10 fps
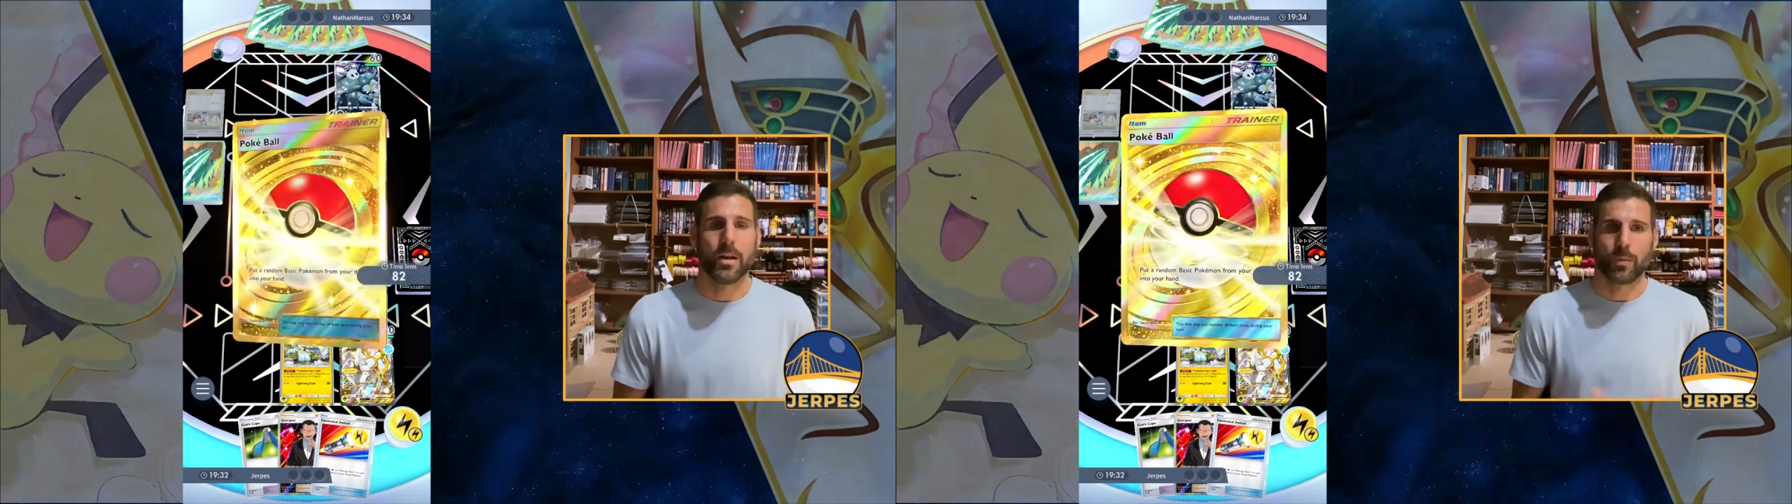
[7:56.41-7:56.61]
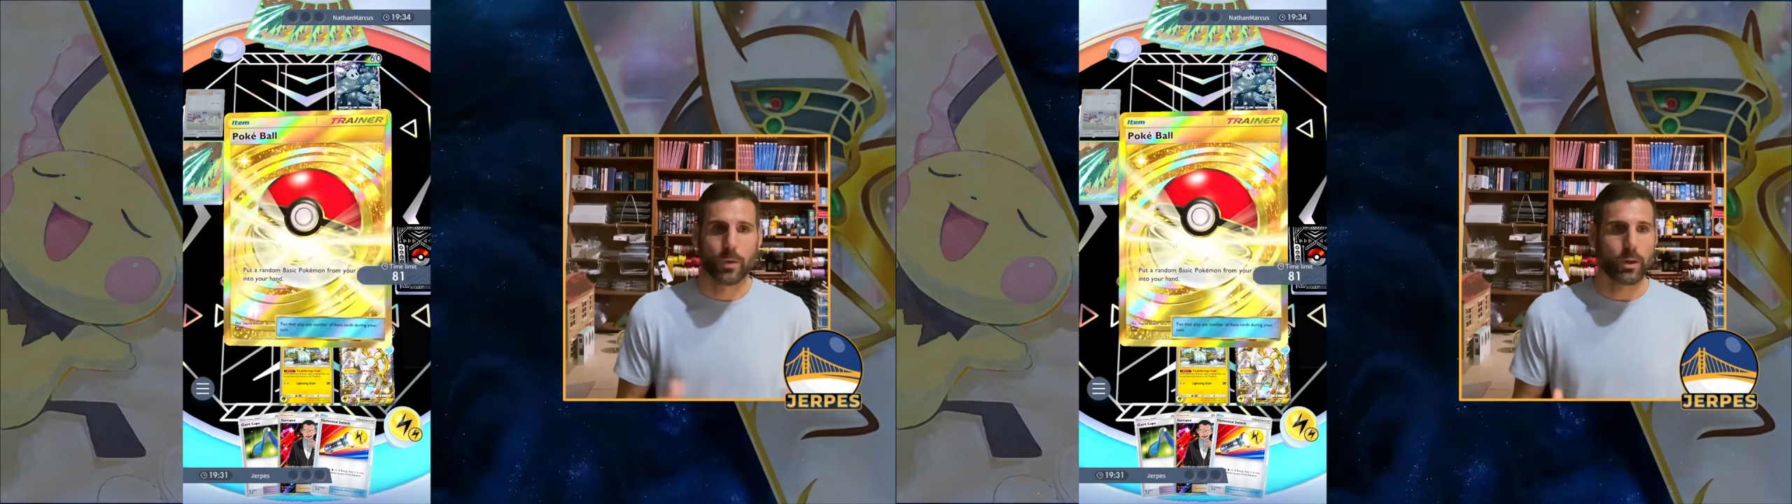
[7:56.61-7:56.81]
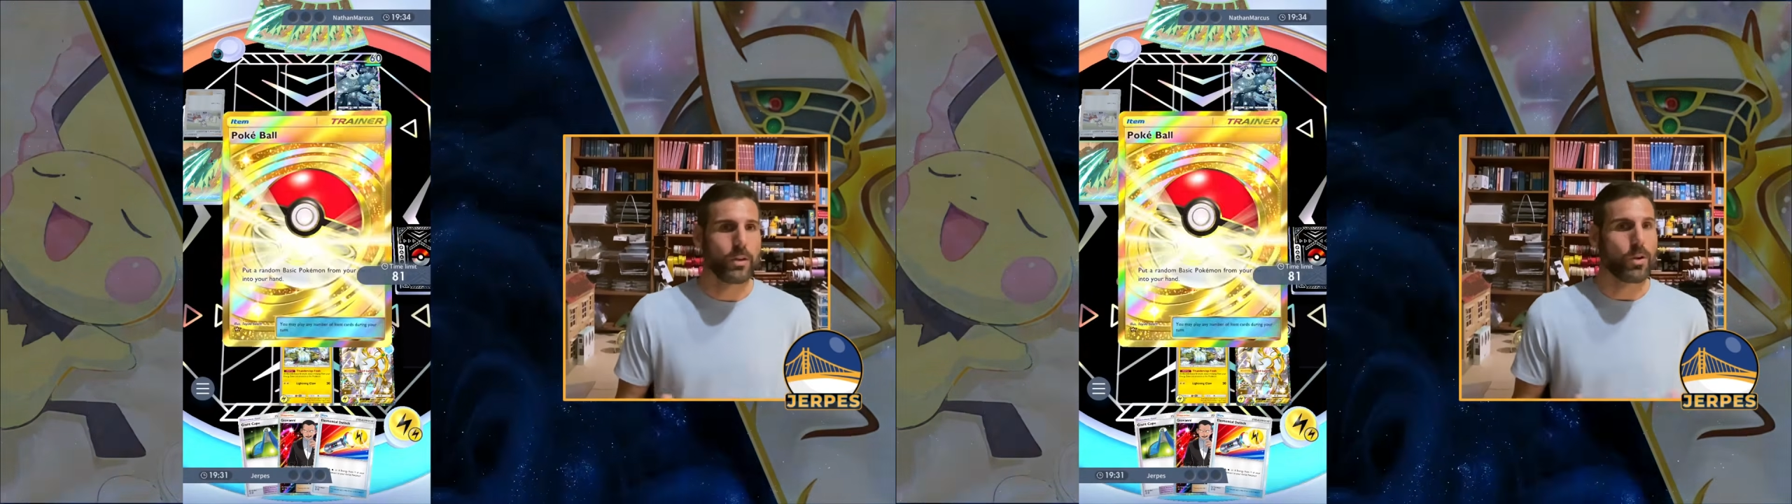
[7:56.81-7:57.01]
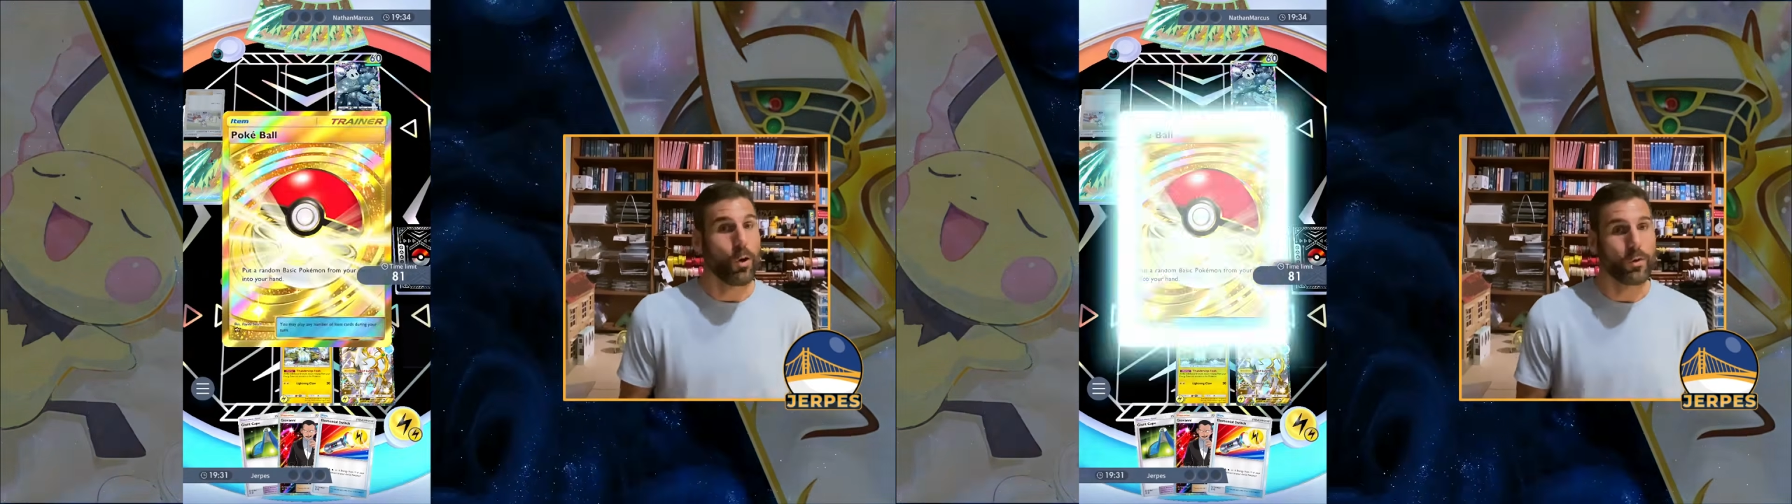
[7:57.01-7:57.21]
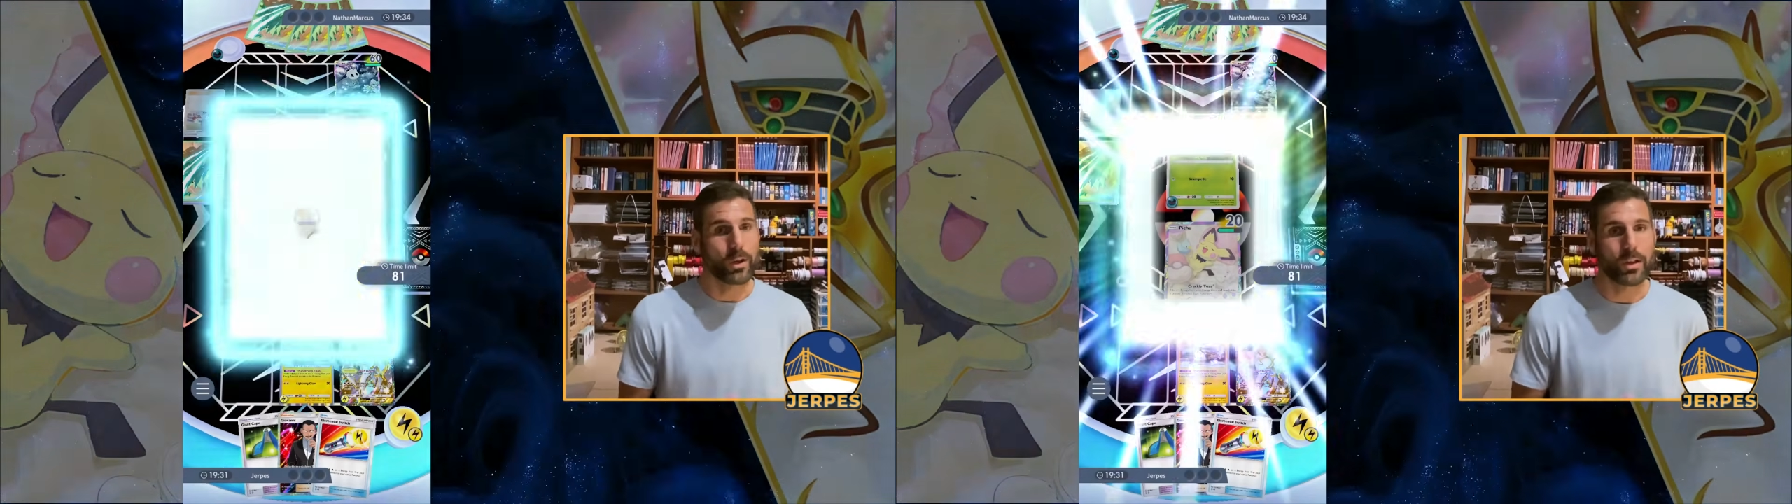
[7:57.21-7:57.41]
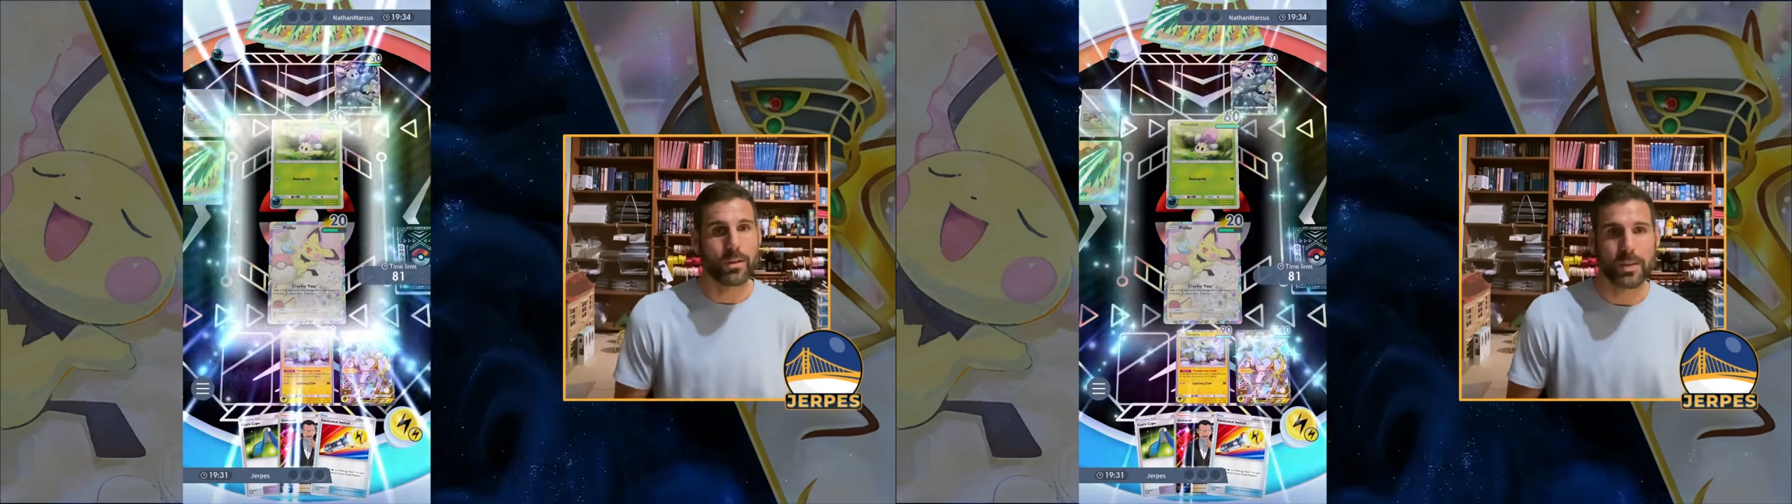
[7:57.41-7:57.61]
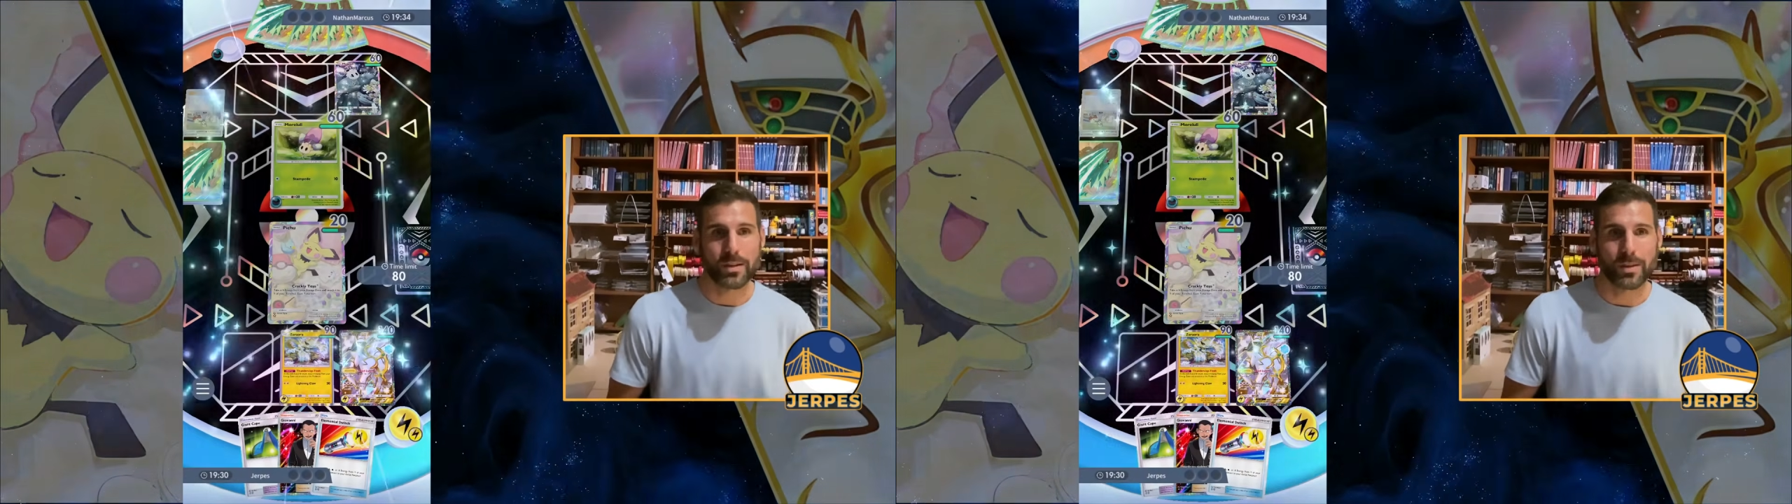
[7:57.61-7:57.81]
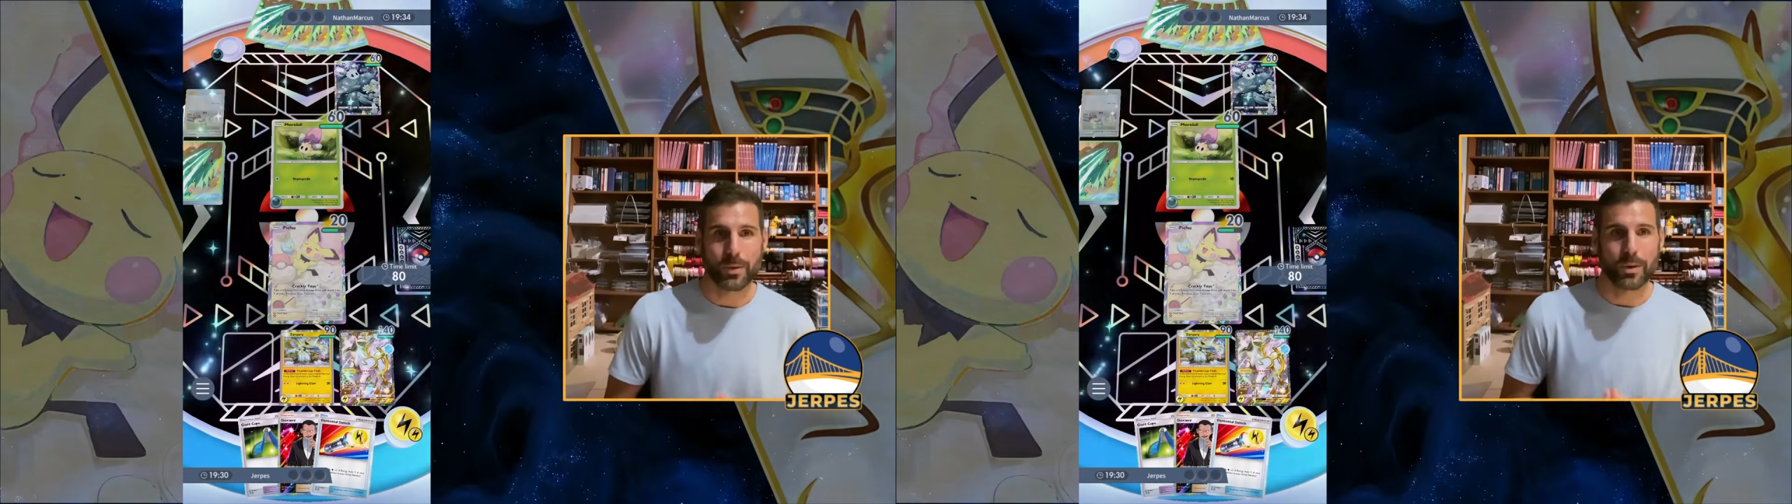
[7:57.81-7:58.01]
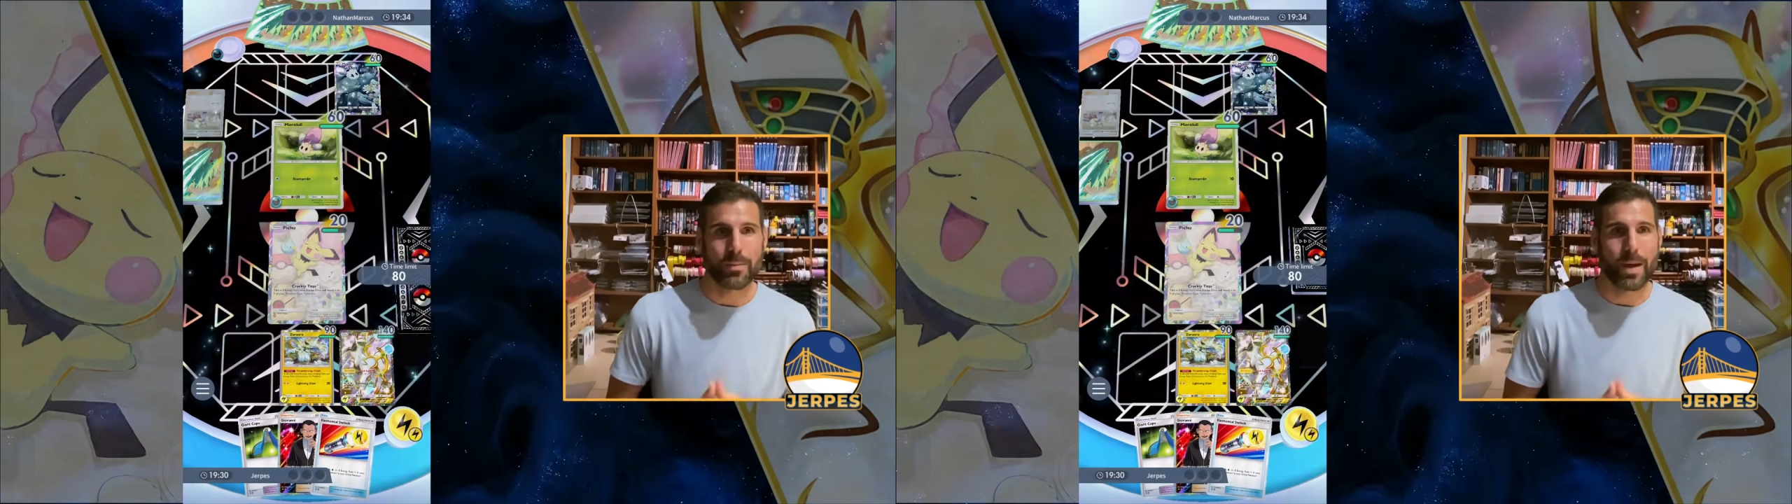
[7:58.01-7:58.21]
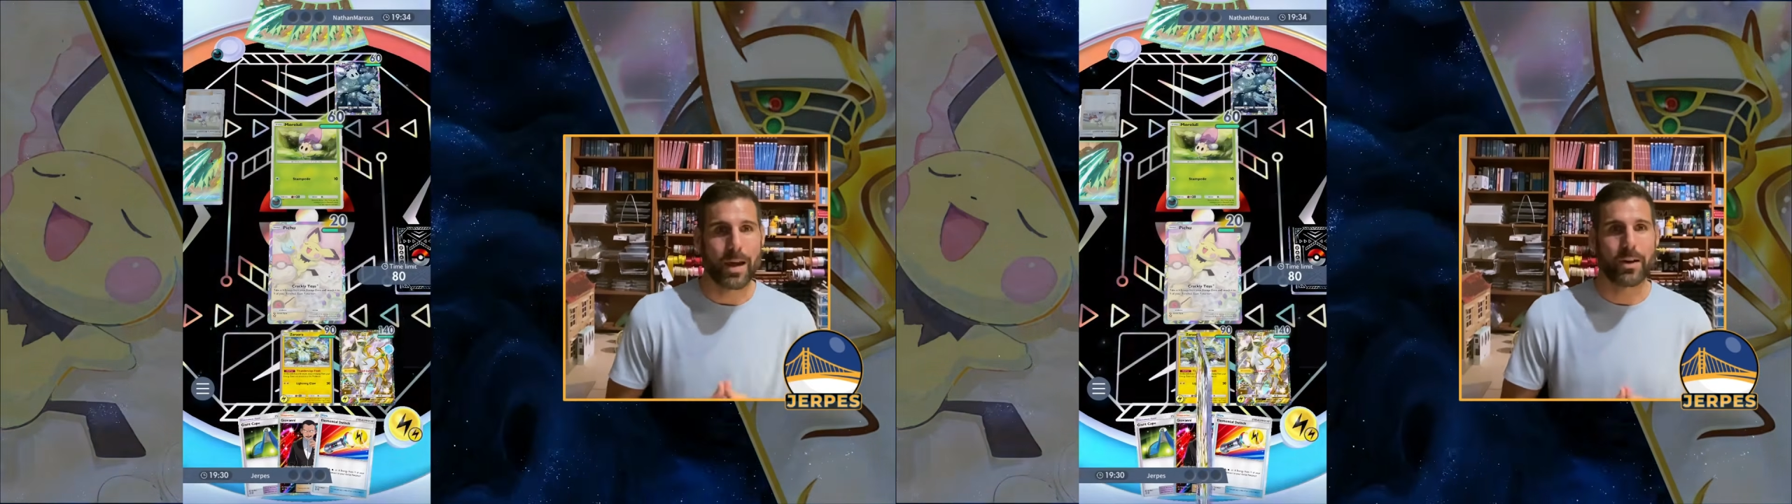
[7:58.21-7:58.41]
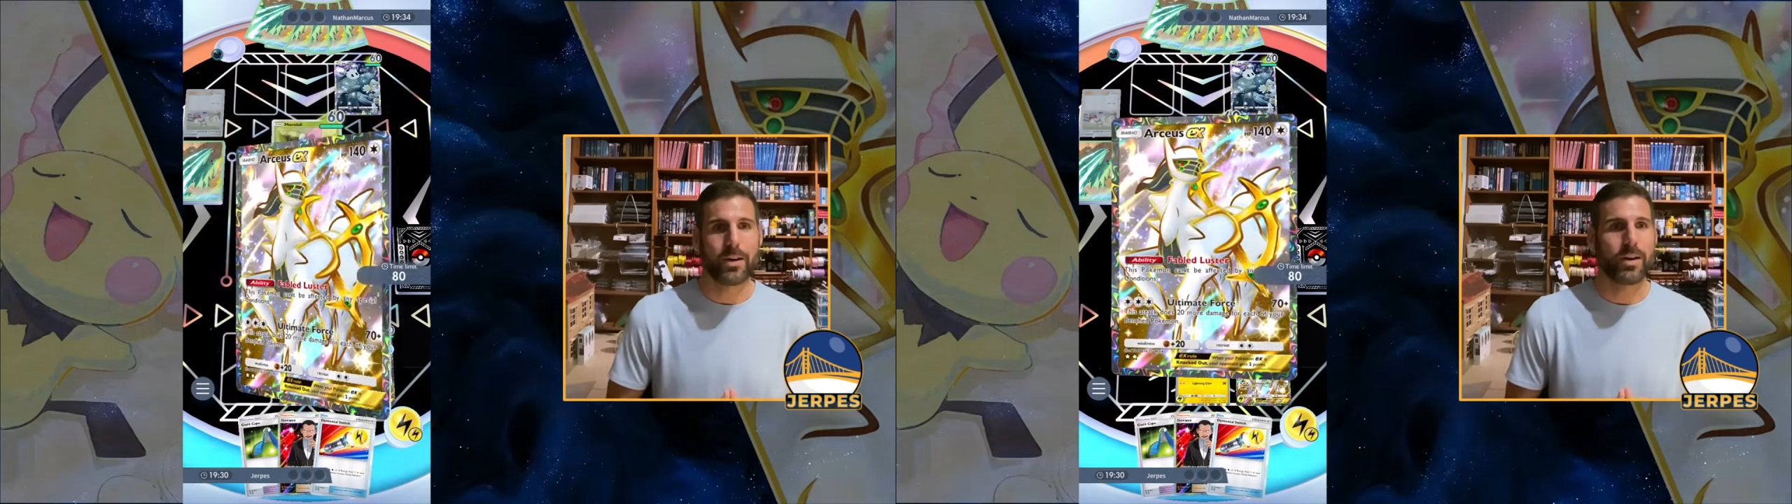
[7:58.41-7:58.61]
Really, overkill doesn't really matter.